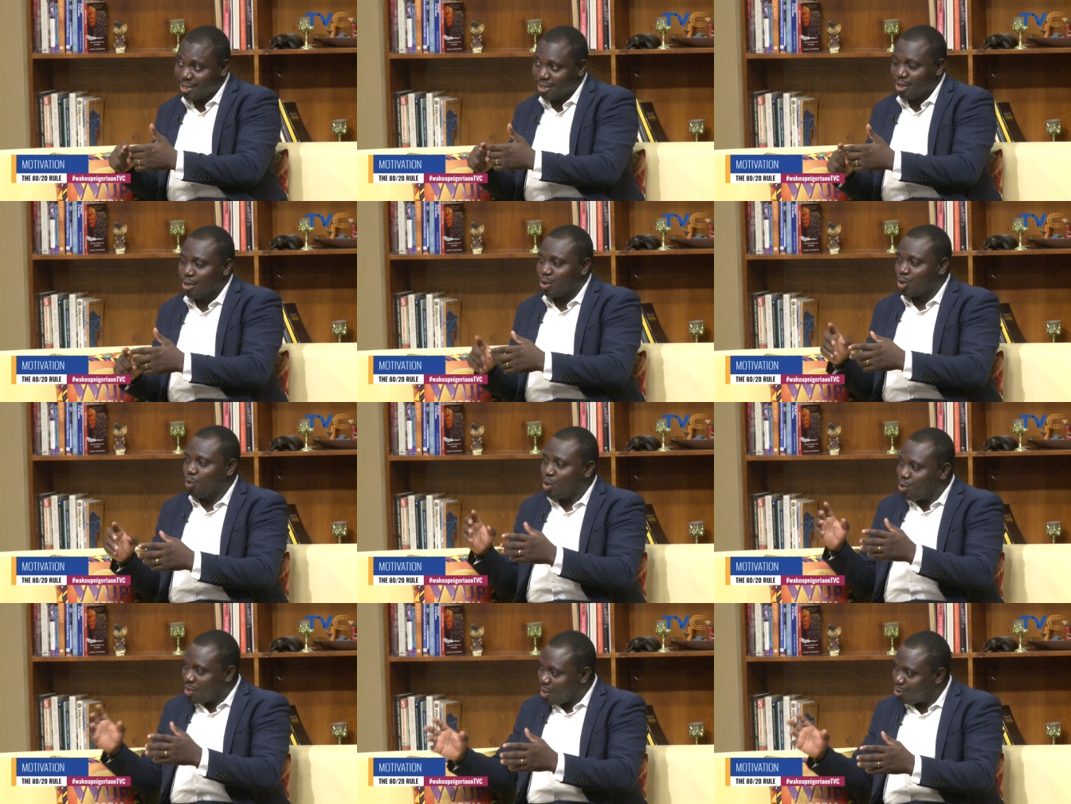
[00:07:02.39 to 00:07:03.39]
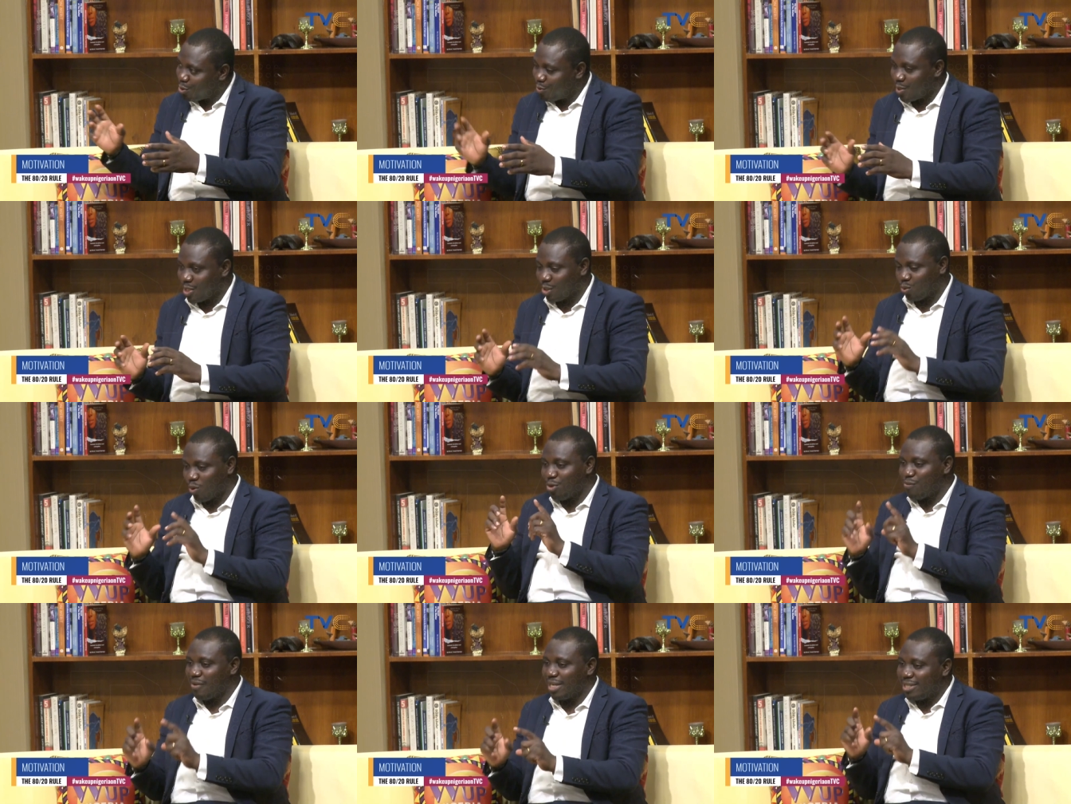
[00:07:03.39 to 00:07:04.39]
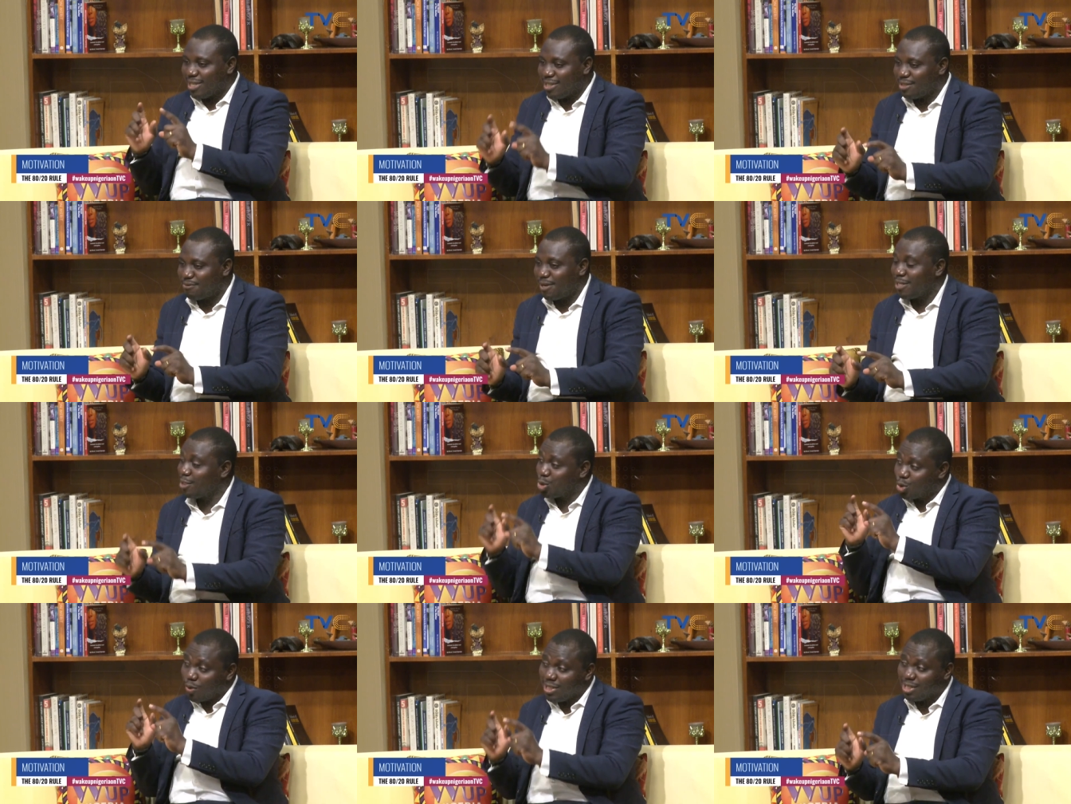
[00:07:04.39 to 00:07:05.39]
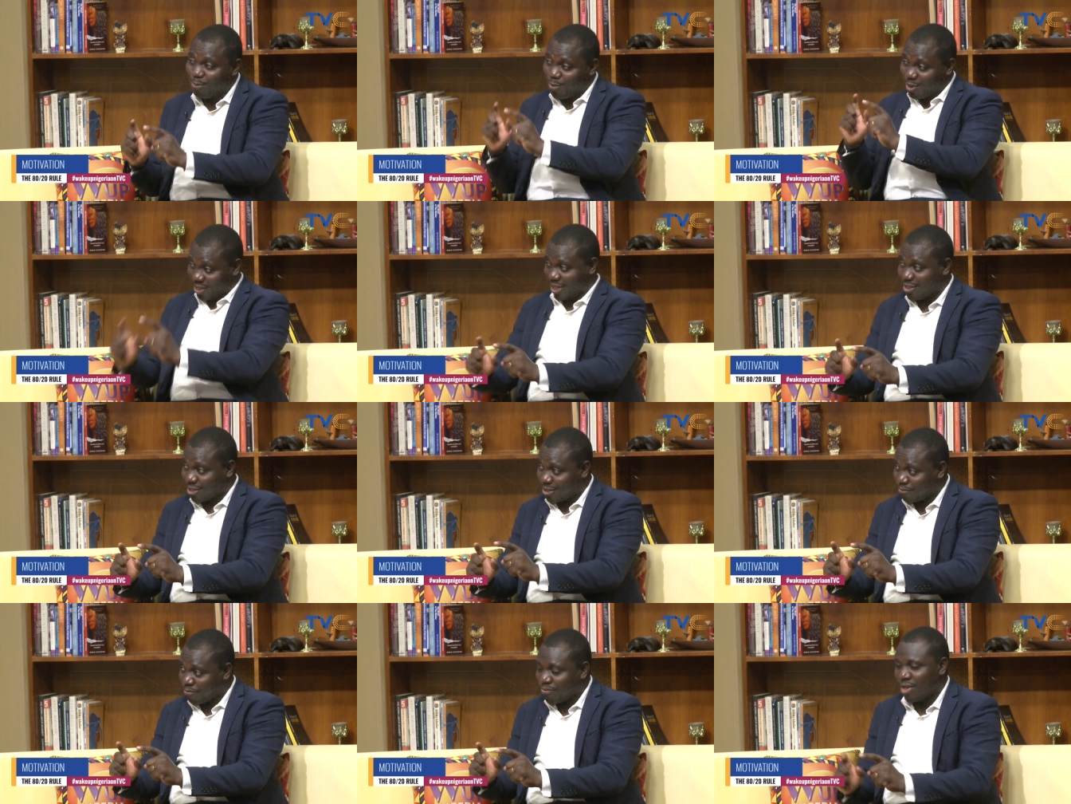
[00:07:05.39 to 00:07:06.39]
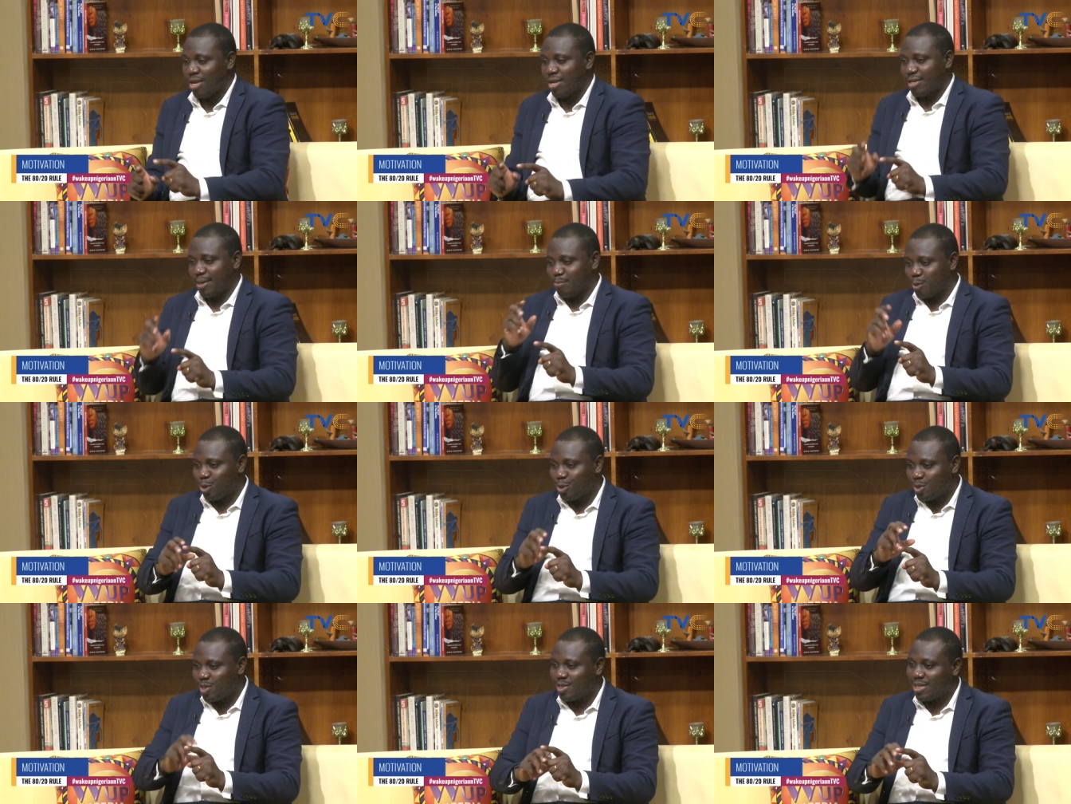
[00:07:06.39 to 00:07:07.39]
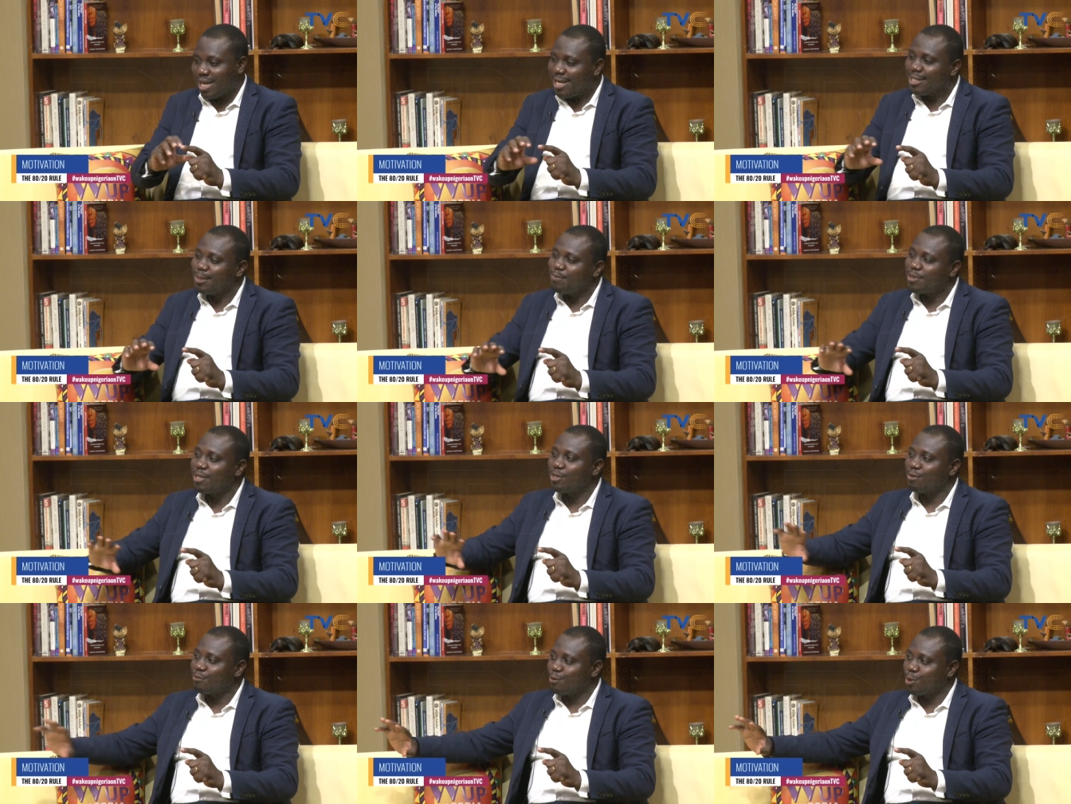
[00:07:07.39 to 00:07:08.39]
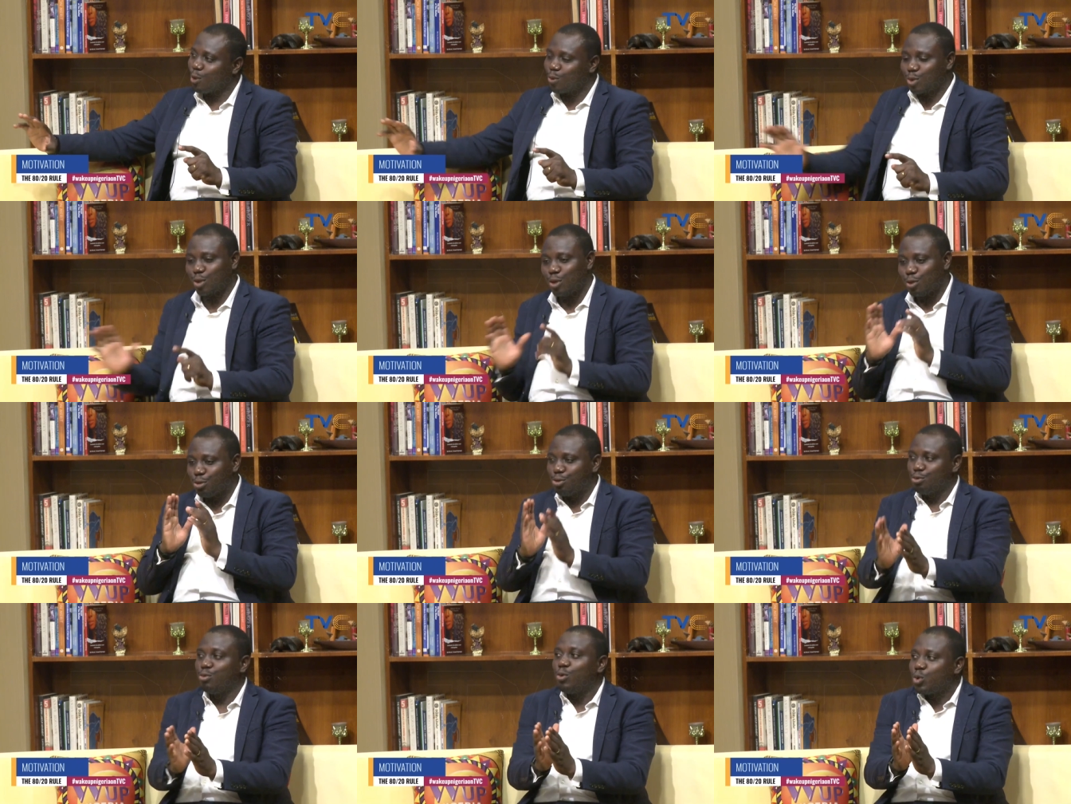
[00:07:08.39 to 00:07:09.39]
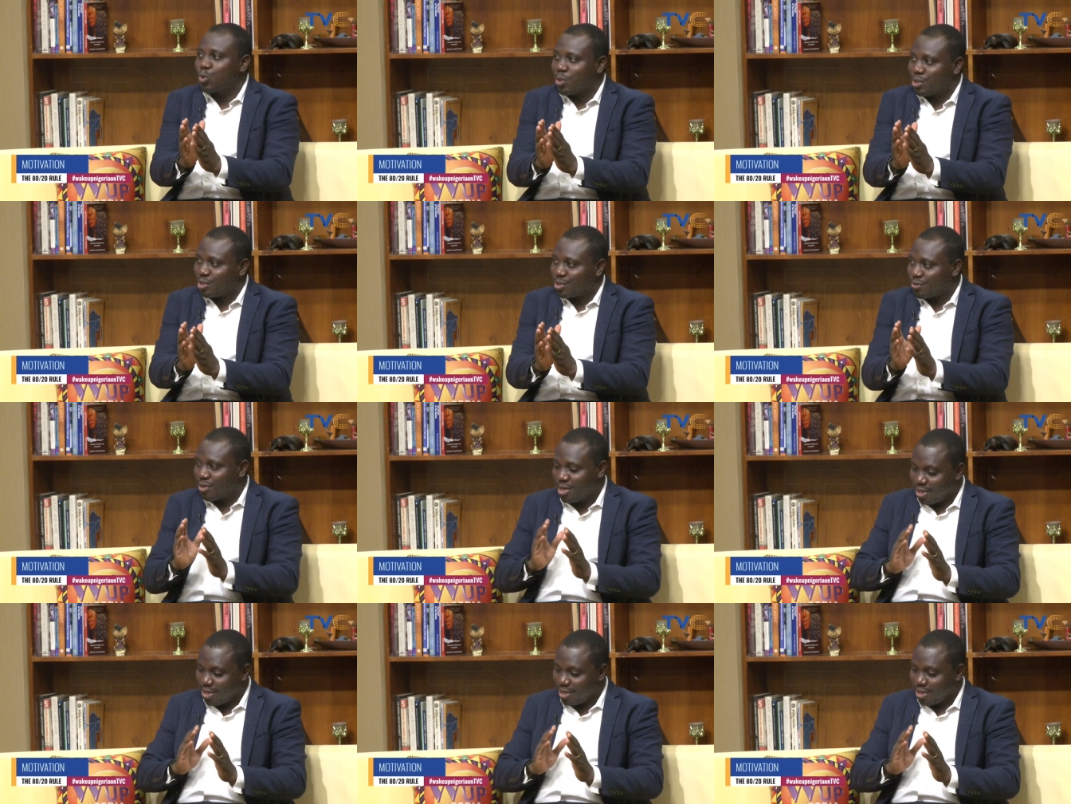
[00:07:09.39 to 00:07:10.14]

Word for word: Mm-hmm. So what you now do is when you've identified the twenty percent mm-hmm. that produces eighty percent of results, do those ones.